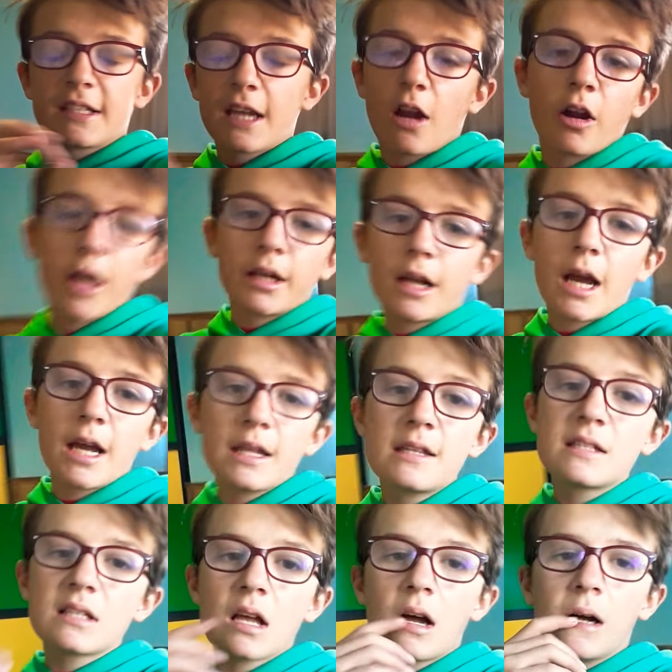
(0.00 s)
scaring
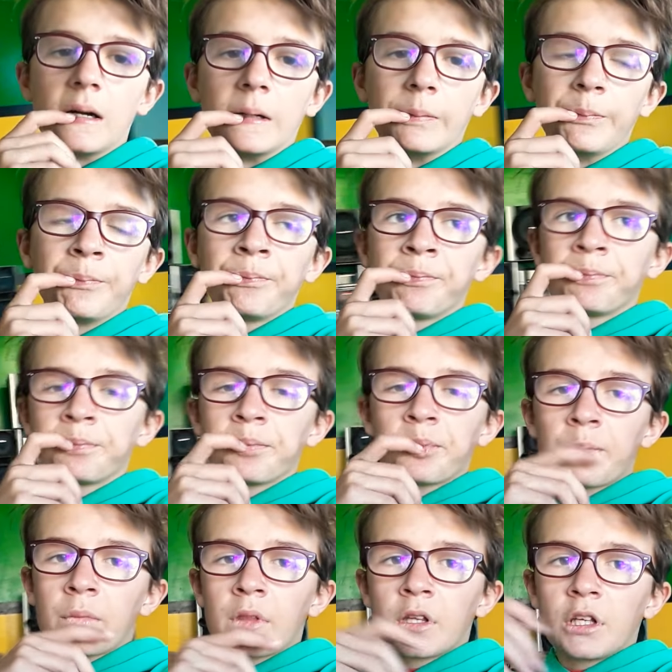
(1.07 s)
nights. Um,
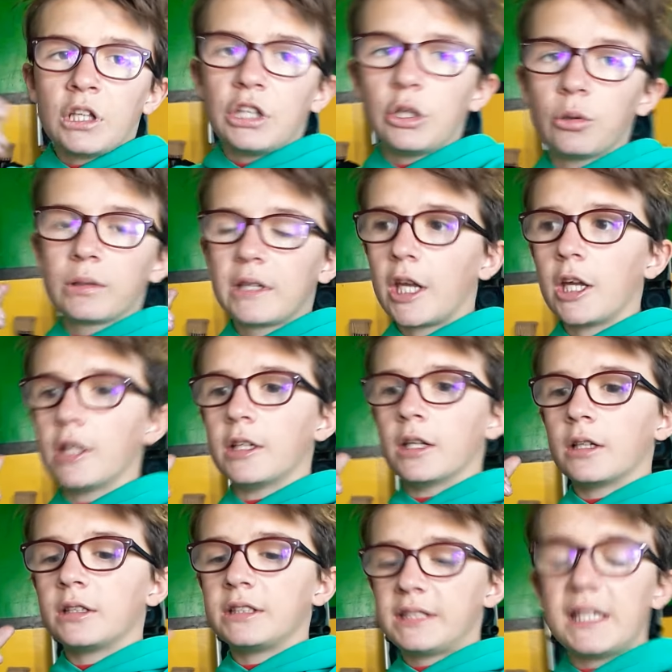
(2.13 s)
you can
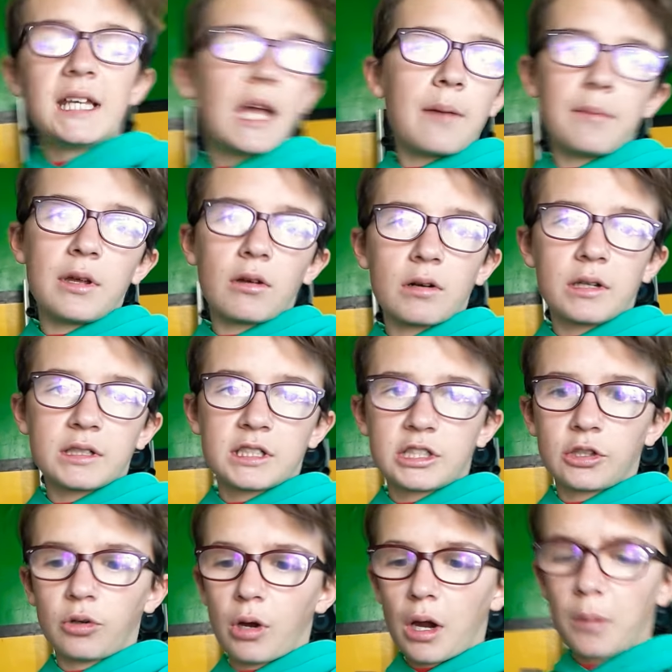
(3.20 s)
DM me on
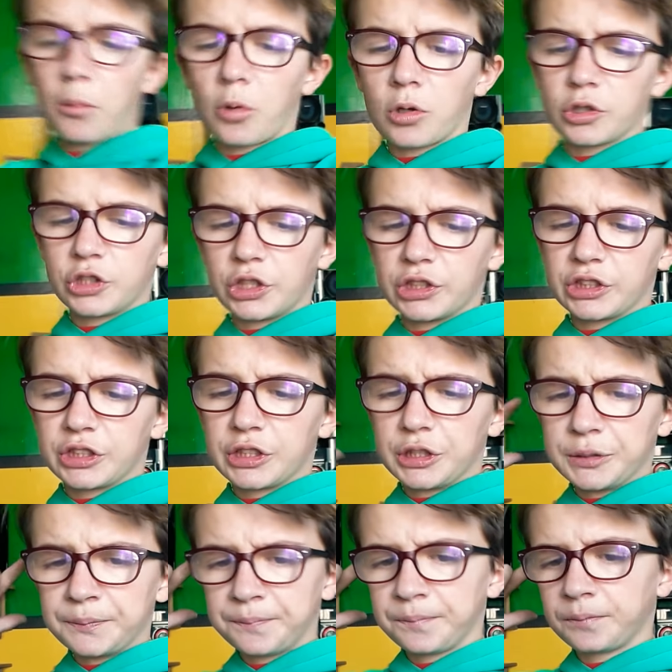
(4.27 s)
Instagram or just
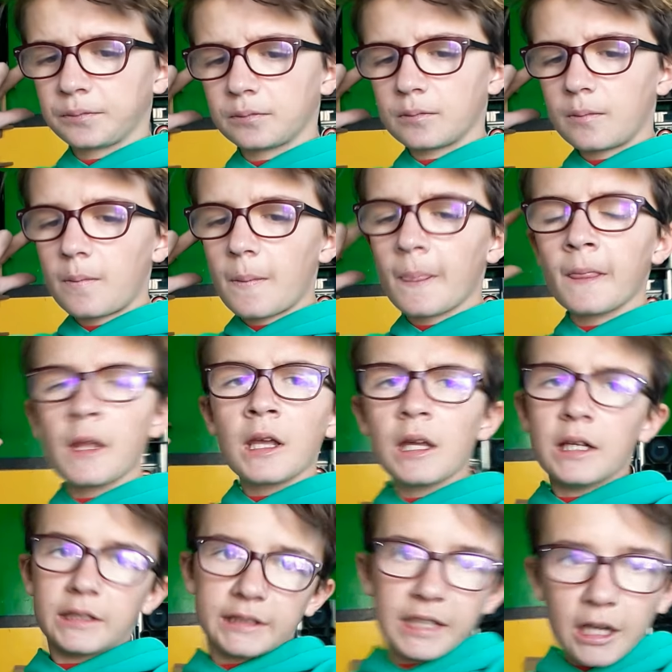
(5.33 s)

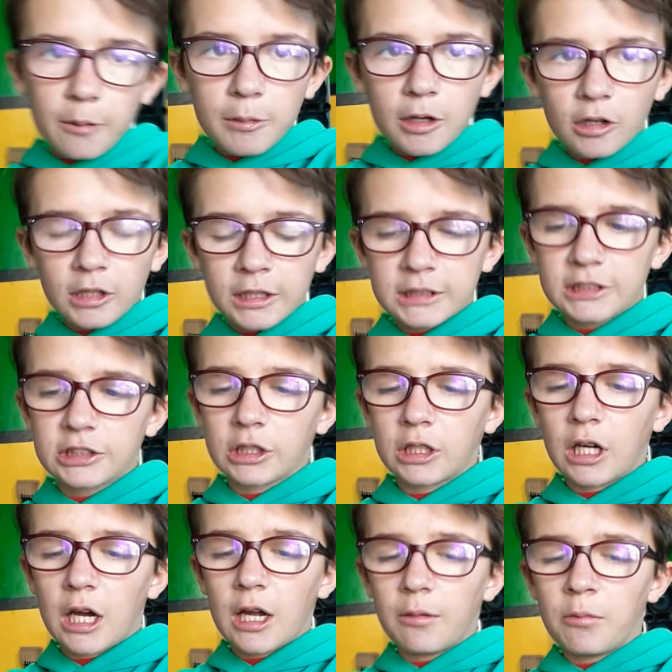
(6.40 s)
DM me on
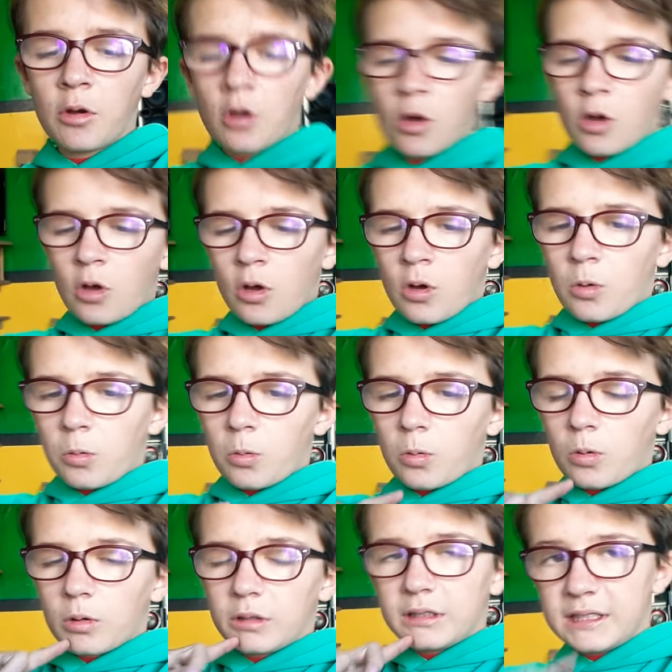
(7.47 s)
Instagram
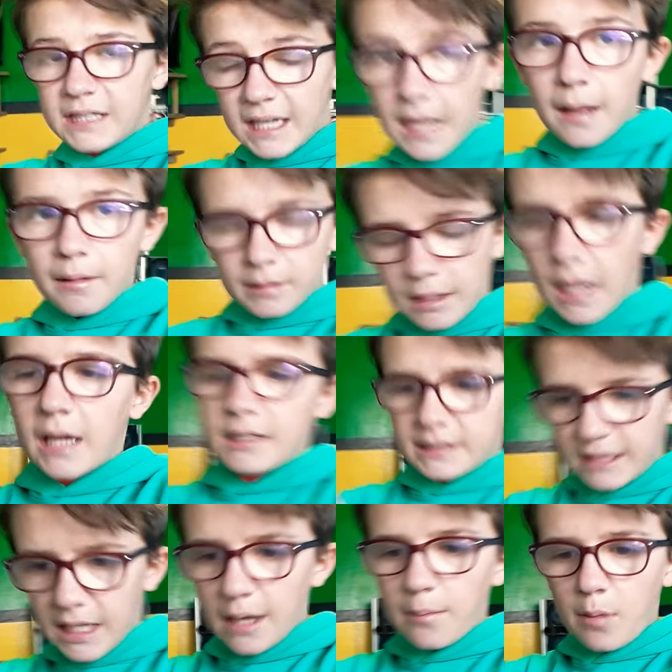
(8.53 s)
DM, yeah,
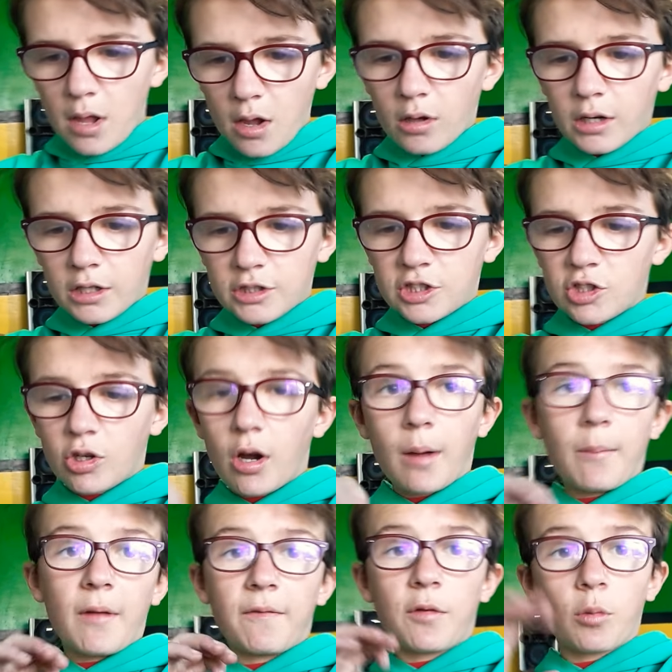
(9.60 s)
DM me on
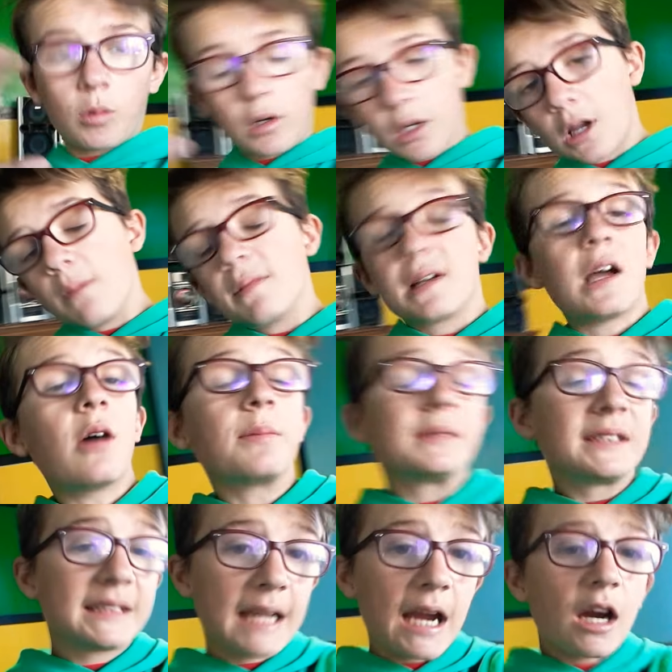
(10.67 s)
Instagram if you want to come and help
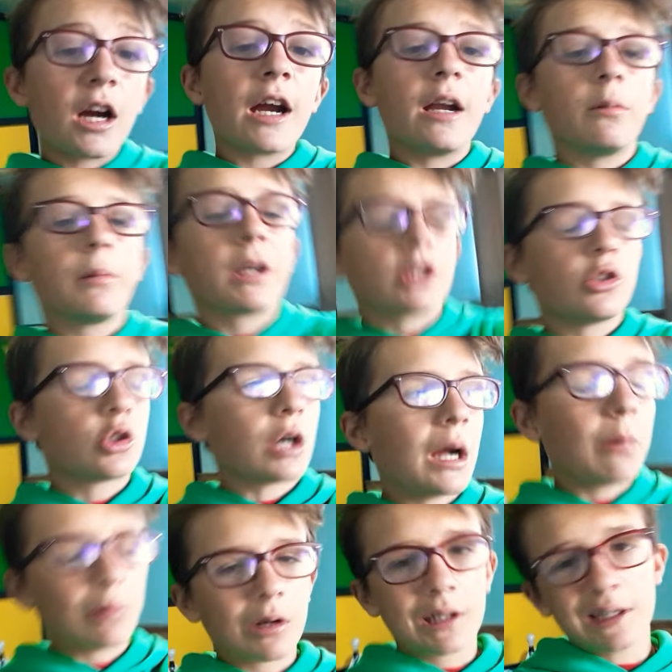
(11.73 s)
scare, and we can
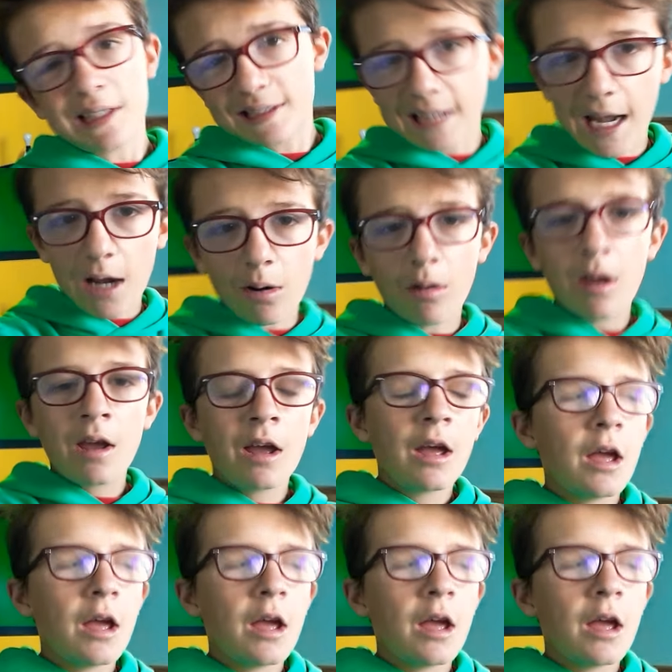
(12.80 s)
try working this out.